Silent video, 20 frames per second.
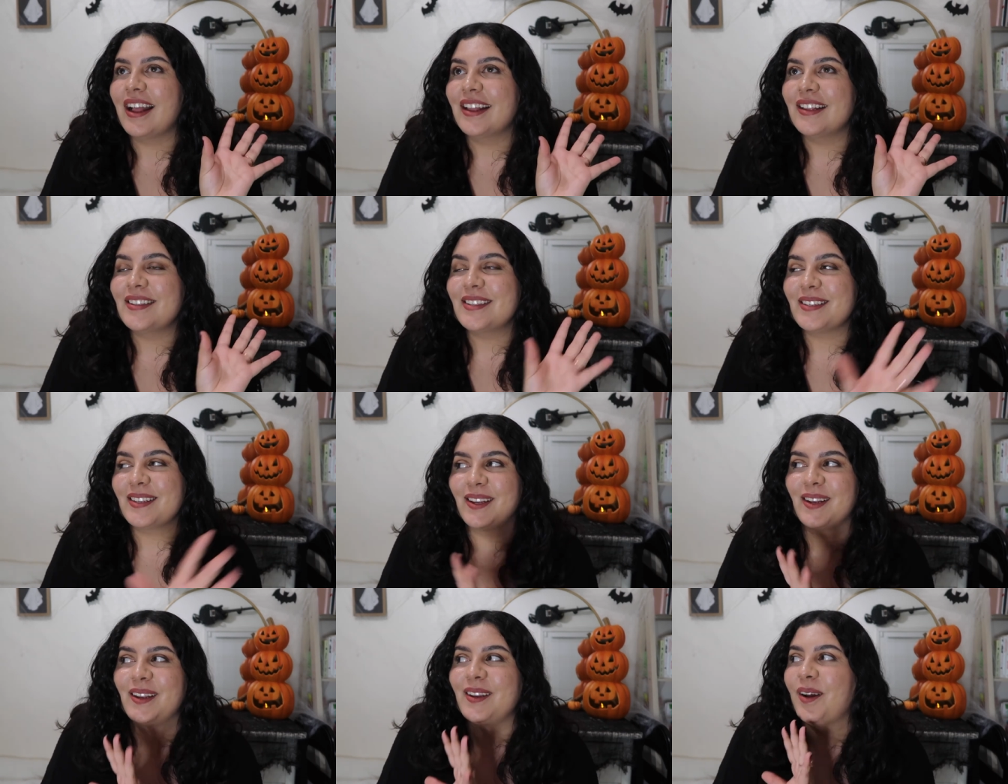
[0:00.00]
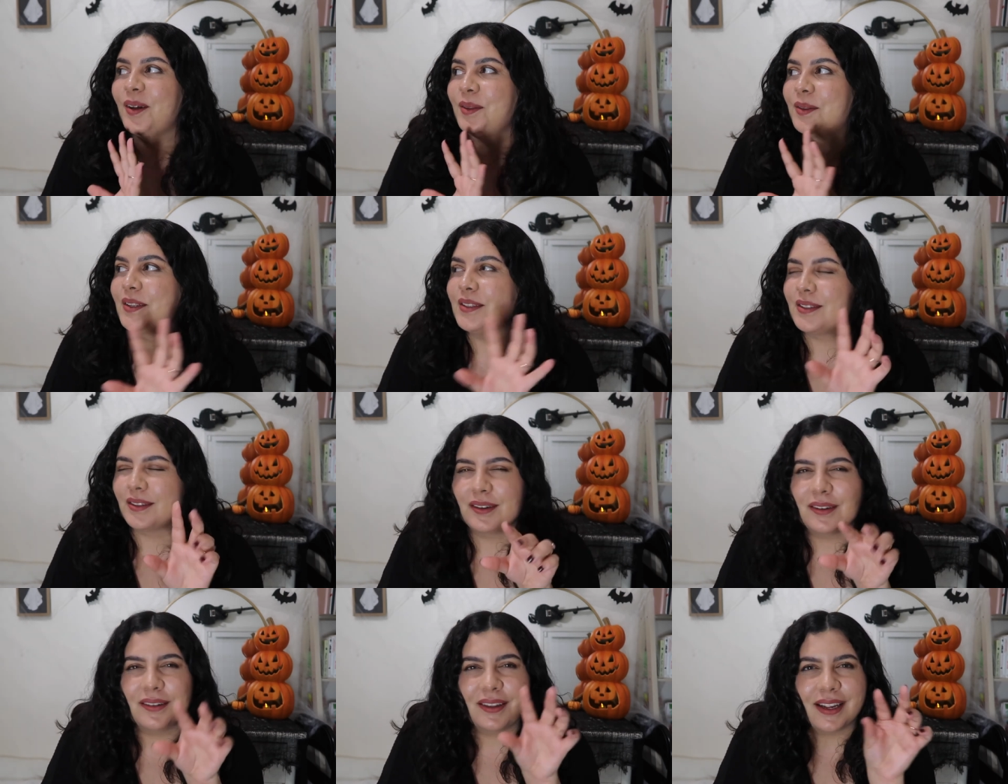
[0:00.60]
seeing all these
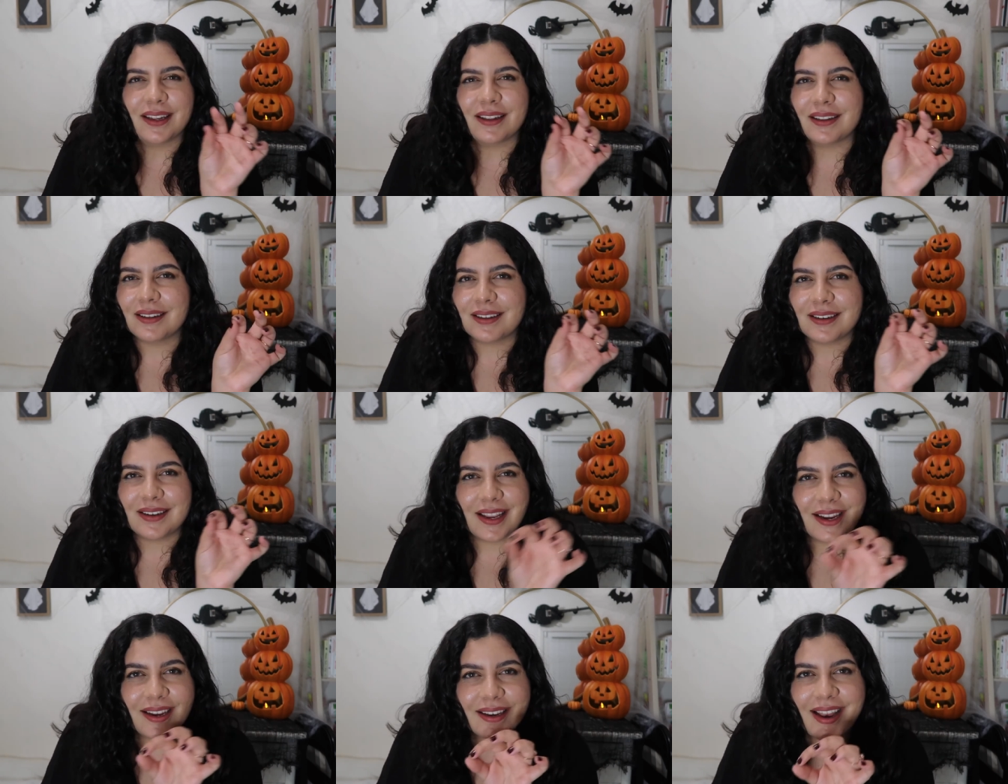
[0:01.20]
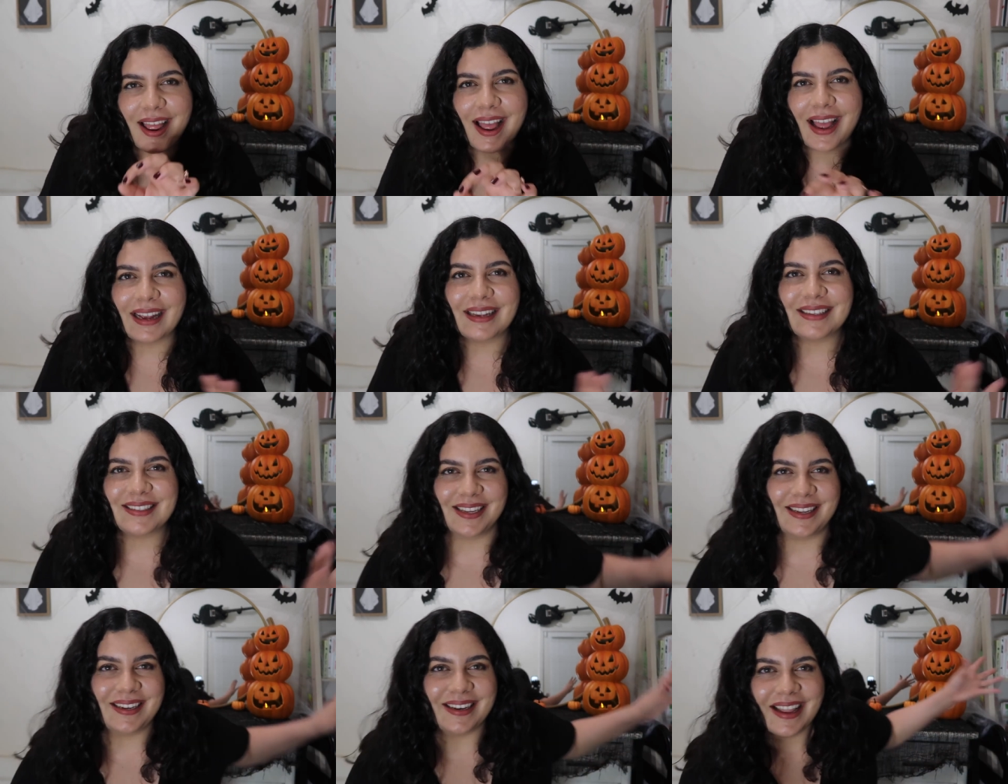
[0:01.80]
little like
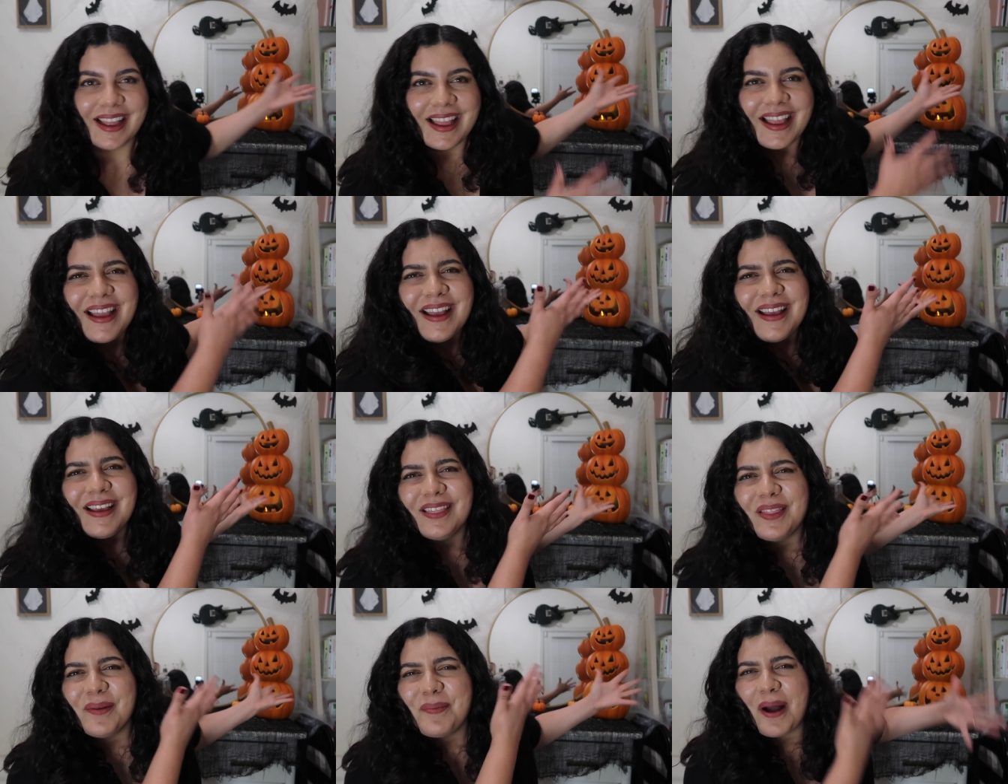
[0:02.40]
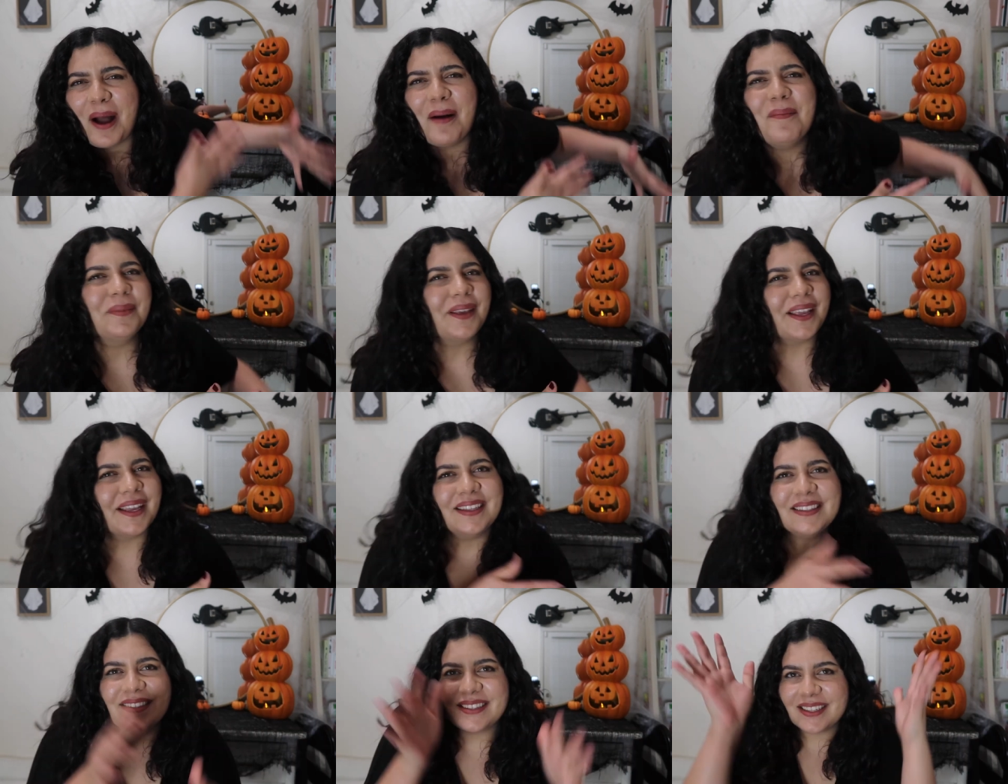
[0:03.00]
knickknacks and the
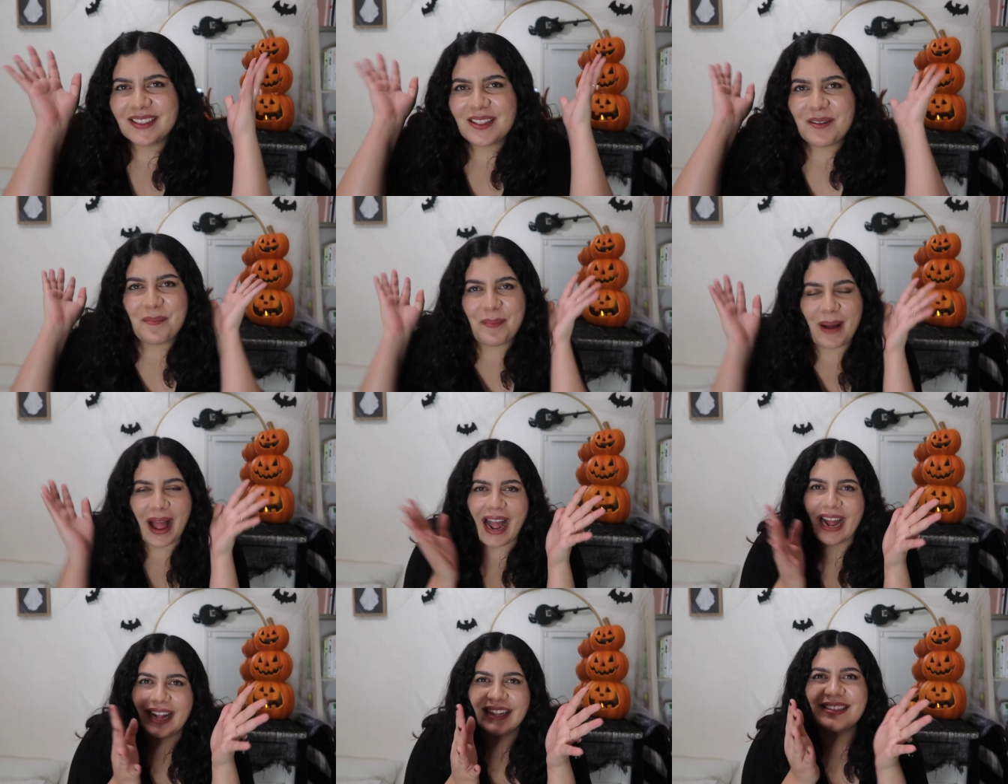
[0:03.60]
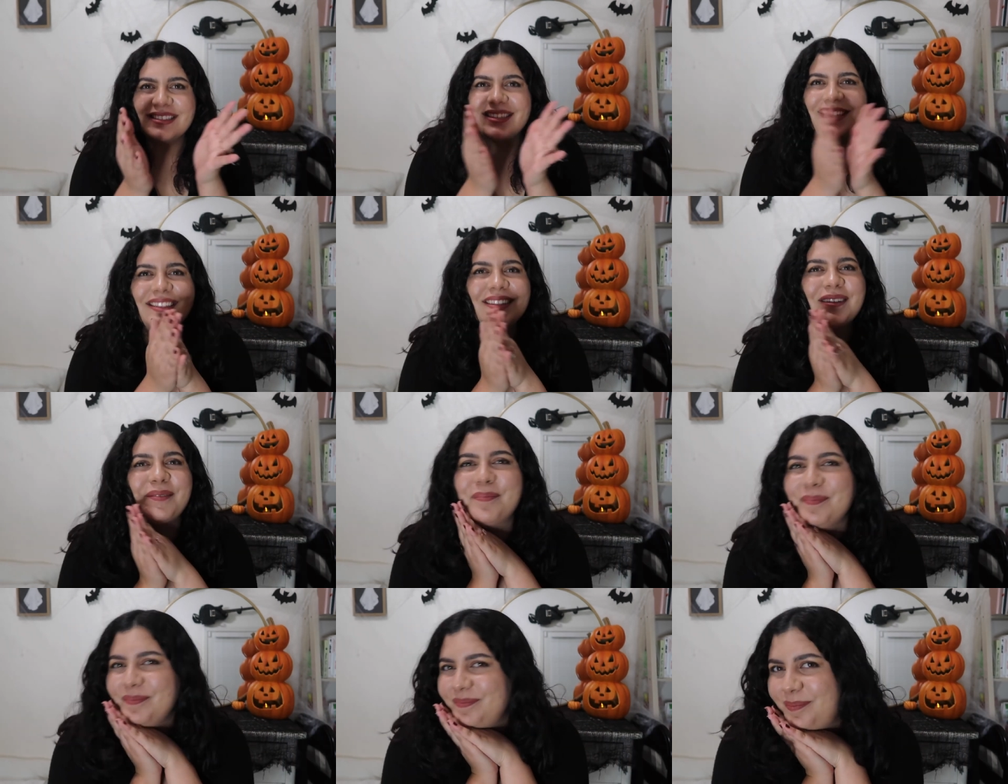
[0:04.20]
pumpkins and the bats and
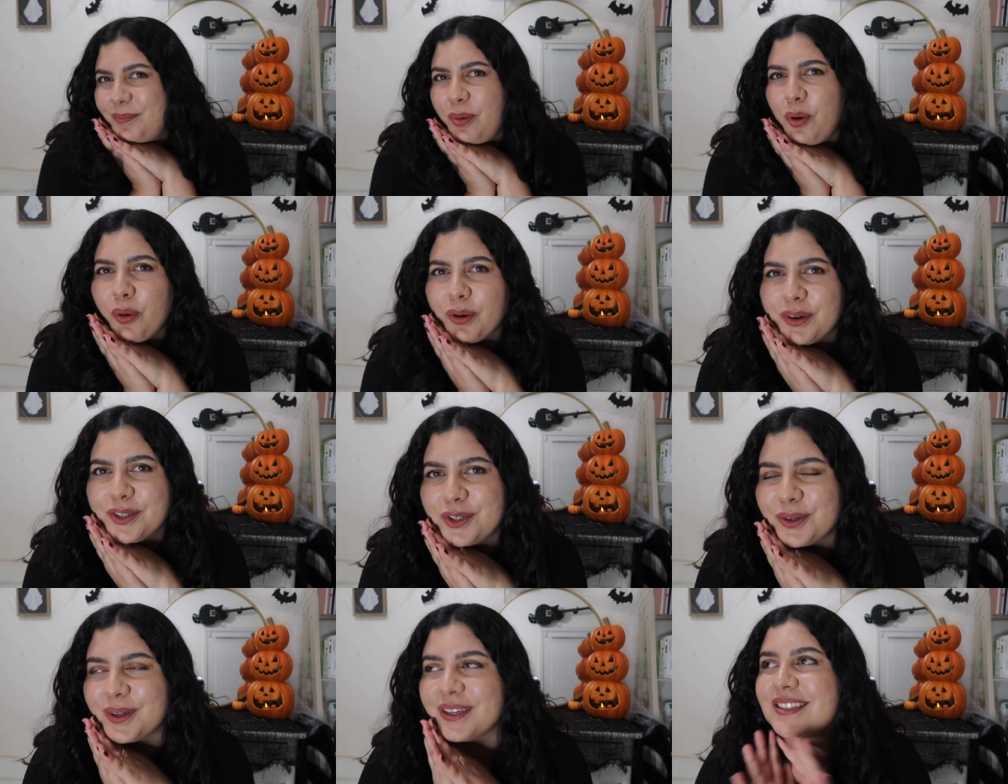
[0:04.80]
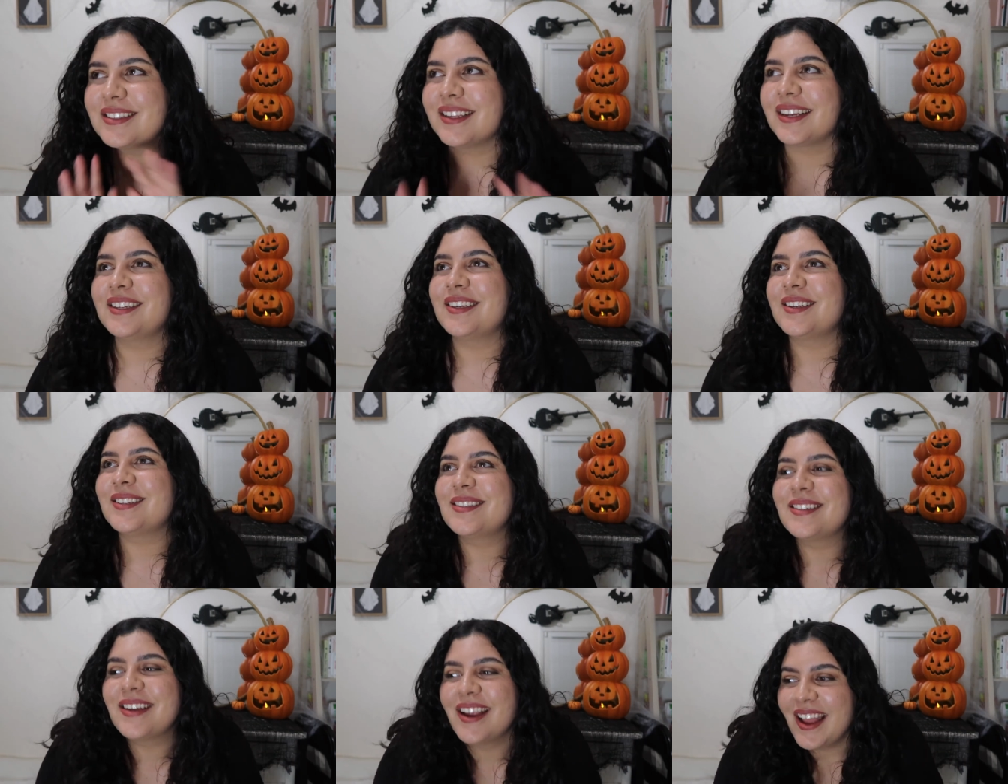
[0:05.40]
the portraits, I
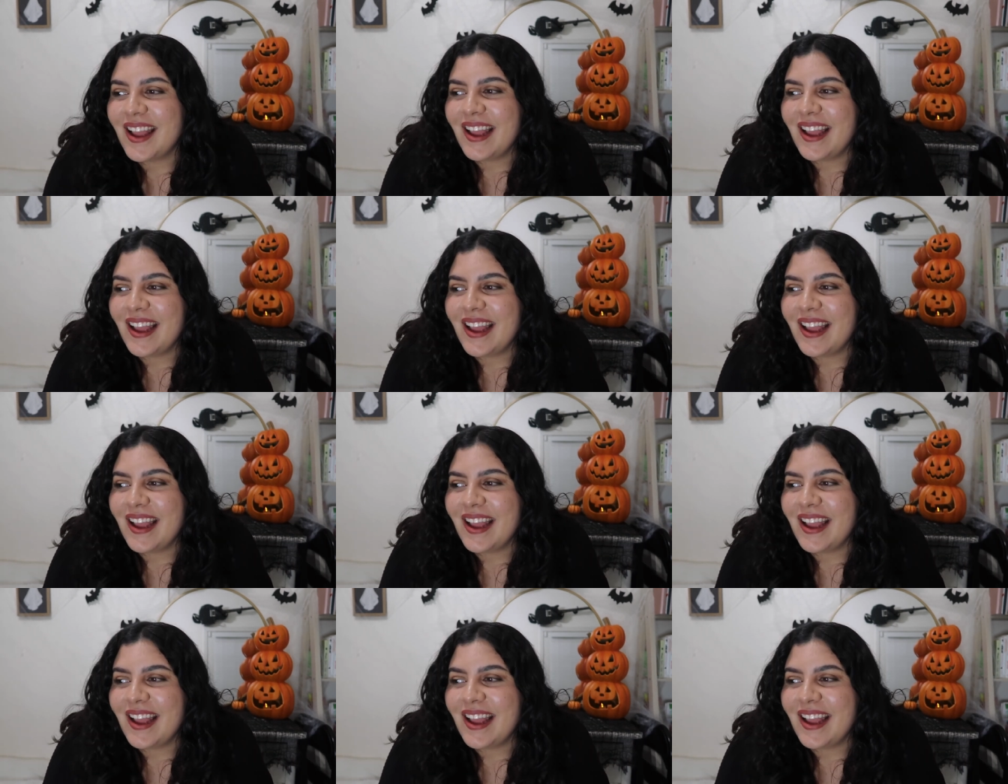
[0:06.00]
just,